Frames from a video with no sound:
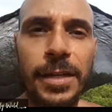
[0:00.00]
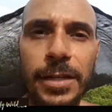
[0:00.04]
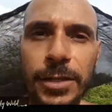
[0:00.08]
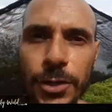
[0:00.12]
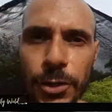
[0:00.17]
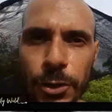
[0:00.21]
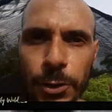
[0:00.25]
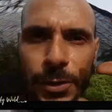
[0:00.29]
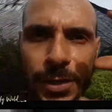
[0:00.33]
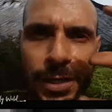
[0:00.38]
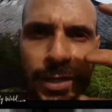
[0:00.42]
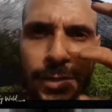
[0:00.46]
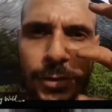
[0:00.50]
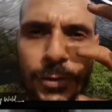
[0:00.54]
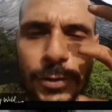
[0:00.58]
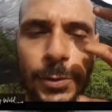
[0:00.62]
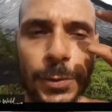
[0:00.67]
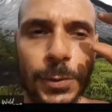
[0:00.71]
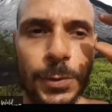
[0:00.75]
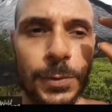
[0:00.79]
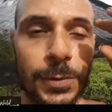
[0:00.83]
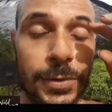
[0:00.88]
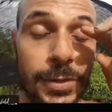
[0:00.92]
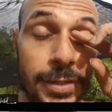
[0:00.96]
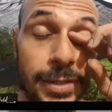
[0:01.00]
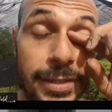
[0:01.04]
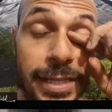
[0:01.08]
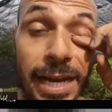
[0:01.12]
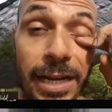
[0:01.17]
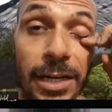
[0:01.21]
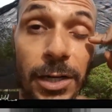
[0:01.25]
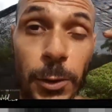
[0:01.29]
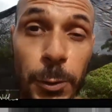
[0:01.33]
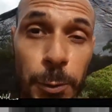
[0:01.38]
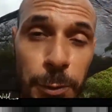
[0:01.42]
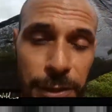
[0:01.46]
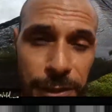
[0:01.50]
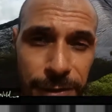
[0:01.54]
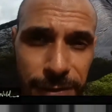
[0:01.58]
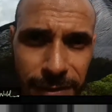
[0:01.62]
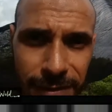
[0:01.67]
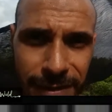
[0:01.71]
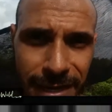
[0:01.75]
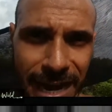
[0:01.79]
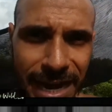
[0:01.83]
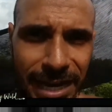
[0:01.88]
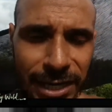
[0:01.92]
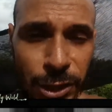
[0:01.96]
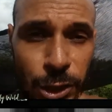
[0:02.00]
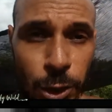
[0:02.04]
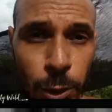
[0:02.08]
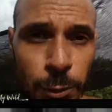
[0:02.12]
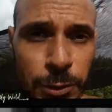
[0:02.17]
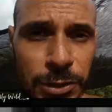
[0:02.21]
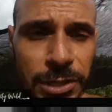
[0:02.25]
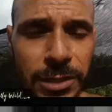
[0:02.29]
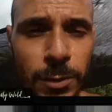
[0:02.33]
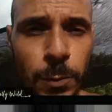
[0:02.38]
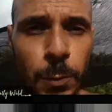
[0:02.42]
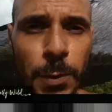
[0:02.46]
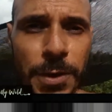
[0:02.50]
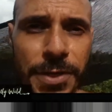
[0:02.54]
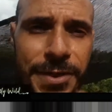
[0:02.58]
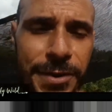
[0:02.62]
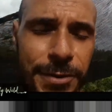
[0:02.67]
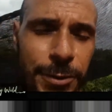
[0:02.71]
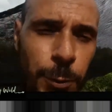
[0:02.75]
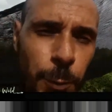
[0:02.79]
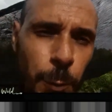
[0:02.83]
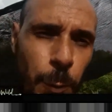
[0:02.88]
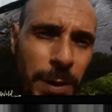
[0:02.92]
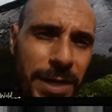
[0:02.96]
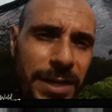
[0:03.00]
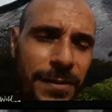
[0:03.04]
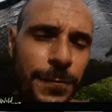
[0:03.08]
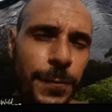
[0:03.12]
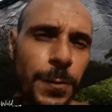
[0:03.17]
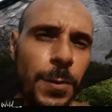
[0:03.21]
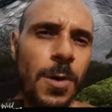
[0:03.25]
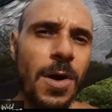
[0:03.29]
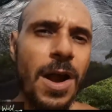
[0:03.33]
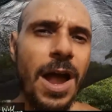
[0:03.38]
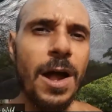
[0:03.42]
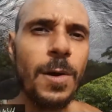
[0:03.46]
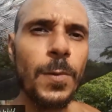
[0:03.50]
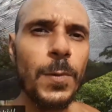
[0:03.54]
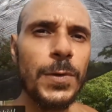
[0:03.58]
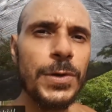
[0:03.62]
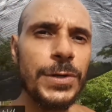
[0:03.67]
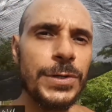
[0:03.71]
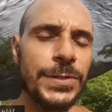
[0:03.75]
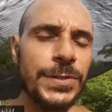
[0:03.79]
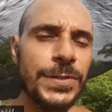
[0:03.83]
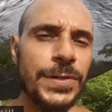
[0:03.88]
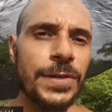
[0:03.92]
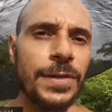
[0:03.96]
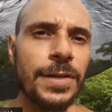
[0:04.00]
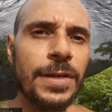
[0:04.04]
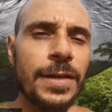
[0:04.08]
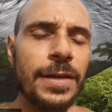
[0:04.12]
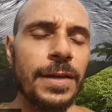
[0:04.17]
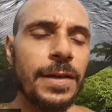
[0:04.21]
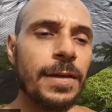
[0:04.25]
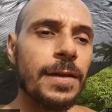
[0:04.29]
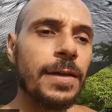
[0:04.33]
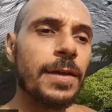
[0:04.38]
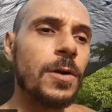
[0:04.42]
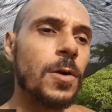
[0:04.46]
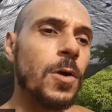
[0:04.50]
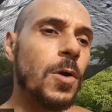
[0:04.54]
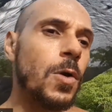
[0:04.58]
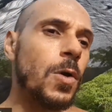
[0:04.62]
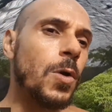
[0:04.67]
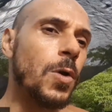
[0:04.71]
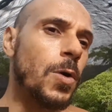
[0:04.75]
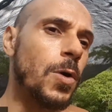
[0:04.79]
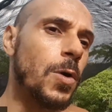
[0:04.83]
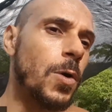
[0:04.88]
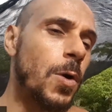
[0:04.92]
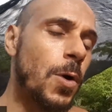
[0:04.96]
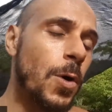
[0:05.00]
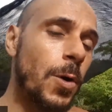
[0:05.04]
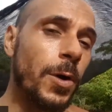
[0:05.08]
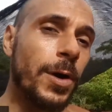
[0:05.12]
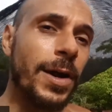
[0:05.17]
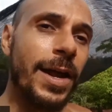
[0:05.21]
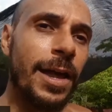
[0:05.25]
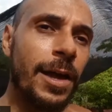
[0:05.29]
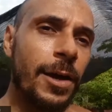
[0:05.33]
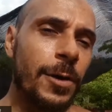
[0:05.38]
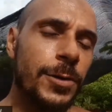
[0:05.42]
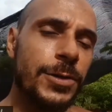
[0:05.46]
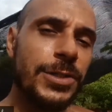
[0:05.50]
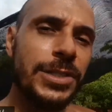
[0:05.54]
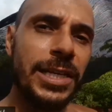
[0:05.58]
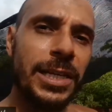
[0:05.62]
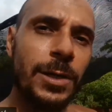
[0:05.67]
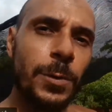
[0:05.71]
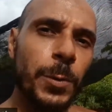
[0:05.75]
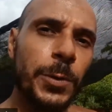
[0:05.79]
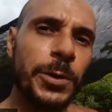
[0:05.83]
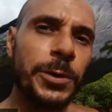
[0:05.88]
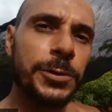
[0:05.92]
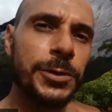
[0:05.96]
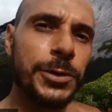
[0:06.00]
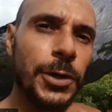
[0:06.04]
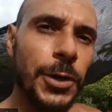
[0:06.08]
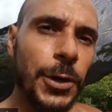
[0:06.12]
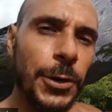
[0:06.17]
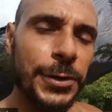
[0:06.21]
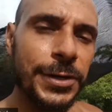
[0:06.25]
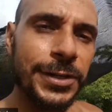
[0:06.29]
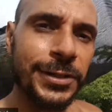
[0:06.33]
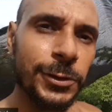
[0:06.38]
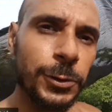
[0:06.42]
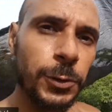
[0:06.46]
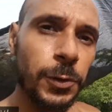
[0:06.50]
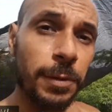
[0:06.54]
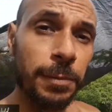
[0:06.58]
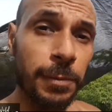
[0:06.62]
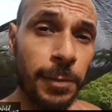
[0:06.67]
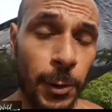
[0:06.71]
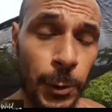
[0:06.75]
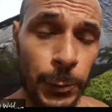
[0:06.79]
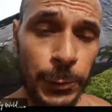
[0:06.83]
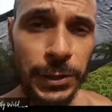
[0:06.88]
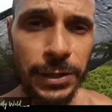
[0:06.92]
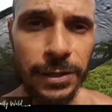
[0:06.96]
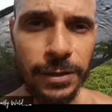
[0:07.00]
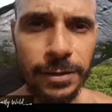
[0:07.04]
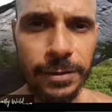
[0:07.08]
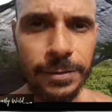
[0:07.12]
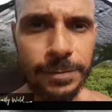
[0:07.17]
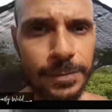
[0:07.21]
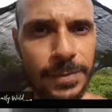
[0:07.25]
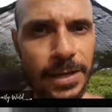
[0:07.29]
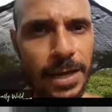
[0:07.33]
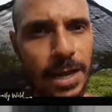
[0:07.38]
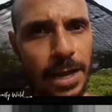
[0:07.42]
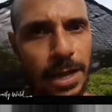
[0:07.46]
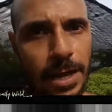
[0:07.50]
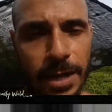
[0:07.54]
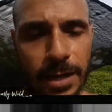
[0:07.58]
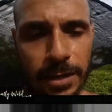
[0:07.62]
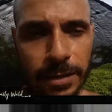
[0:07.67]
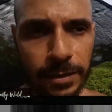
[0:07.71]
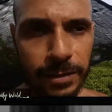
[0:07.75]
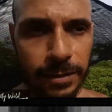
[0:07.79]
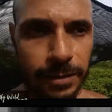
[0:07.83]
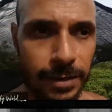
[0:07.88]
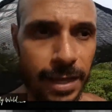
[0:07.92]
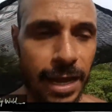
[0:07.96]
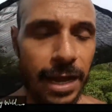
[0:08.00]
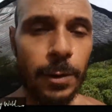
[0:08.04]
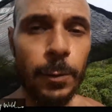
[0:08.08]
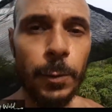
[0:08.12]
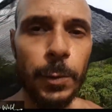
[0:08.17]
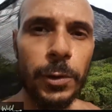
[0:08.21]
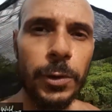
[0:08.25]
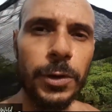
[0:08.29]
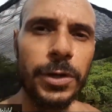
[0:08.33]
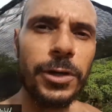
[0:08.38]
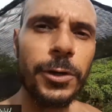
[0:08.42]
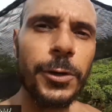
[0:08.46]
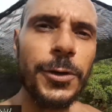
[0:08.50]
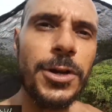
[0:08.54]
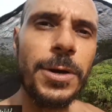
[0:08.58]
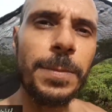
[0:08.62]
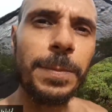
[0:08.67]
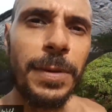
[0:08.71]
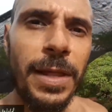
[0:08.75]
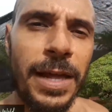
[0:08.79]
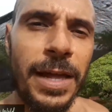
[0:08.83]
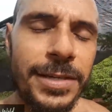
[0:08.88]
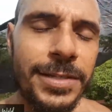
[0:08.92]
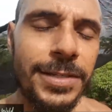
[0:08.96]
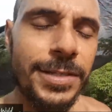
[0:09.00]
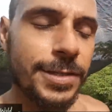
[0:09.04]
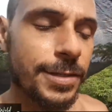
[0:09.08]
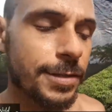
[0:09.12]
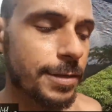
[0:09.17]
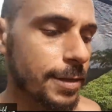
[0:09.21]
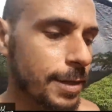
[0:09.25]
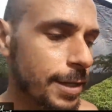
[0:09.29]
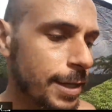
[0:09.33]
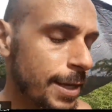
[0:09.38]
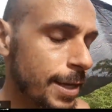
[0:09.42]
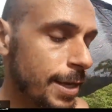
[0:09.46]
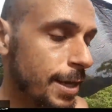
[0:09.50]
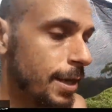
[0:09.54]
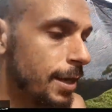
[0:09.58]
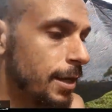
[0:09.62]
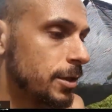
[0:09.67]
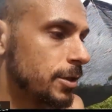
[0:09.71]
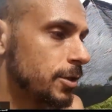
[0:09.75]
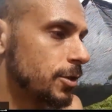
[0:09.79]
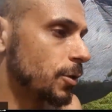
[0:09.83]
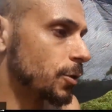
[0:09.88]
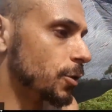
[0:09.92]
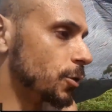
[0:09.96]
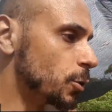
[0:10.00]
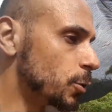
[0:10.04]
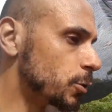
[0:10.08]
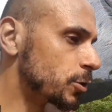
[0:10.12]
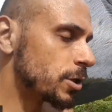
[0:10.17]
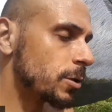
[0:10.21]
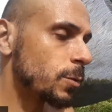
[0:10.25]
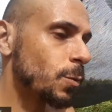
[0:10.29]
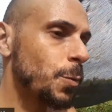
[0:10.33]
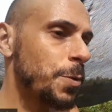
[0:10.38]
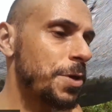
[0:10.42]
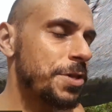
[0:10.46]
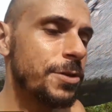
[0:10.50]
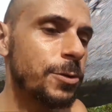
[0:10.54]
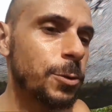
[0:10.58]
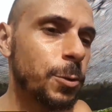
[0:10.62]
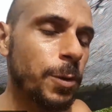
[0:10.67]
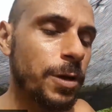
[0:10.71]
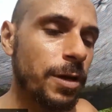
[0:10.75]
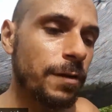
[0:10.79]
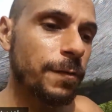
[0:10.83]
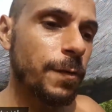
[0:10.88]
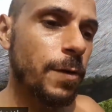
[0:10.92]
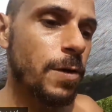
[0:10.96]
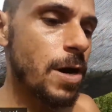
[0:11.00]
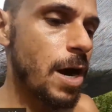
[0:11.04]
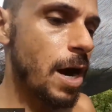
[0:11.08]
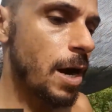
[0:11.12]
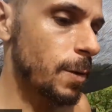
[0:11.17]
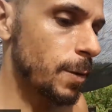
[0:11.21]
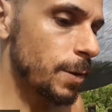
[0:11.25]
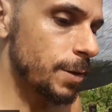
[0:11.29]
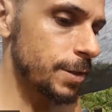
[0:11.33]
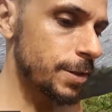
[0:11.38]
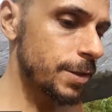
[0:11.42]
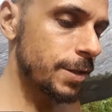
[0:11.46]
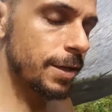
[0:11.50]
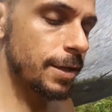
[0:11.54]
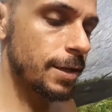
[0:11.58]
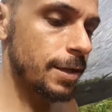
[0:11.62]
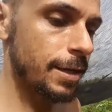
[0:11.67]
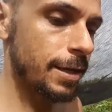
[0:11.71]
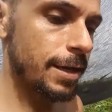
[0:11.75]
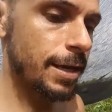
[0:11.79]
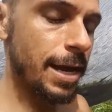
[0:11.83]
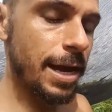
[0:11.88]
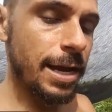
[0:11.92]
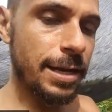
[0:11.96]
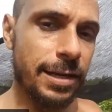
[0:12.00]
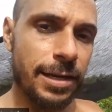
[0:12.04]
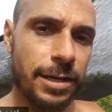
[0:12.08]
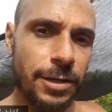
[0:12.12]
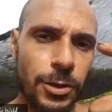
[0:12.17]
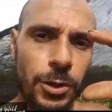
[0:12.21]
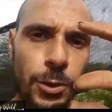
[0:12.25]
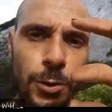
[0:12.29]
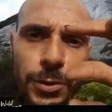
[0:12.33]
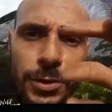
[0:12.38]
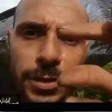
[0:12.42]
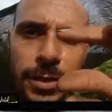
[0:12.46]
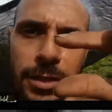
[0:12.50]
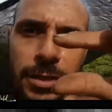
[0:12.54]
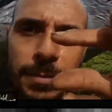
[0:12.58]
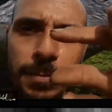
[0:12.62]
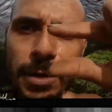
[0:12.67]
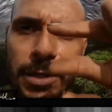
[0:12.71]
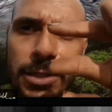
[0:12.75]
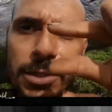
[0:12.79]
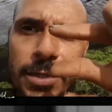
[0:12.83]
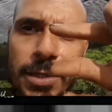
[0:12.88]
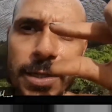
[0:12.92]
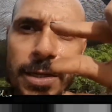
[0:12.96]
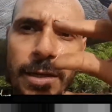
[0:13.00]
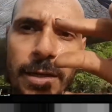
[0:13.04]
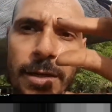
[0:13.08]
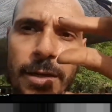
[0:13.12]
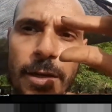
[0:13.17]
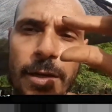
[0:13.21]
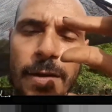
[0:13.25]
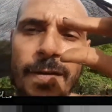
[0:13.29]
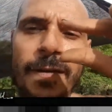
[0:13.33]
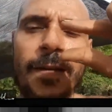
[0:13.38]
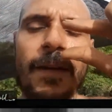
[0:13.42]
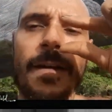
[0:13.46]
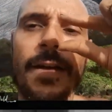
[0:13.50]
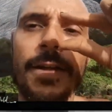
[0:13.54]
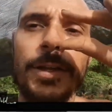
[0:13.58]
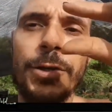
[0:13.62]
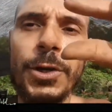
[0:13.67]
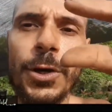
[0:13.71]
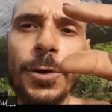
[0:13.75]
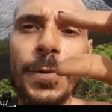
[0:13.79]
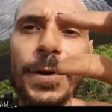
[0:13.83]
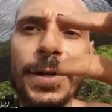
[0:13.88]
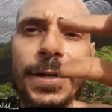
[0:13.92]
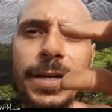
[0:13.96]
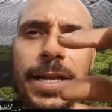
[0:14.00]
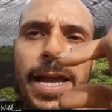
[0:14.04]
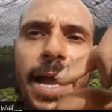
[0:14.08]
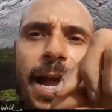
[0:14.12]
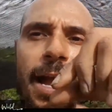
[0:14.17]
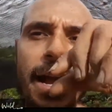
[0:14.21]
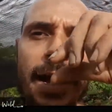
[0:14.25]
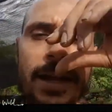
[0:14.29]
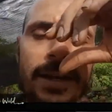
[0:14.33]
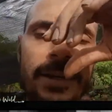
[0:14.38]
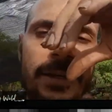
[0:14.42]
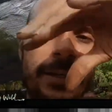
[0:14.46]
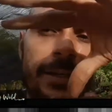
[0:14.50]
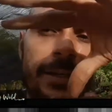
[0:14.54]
You need to dilute it and use it within 24 hours or else it will turn into ammonia and that will kill your plants. So use it within 24 hours and then use this much urine and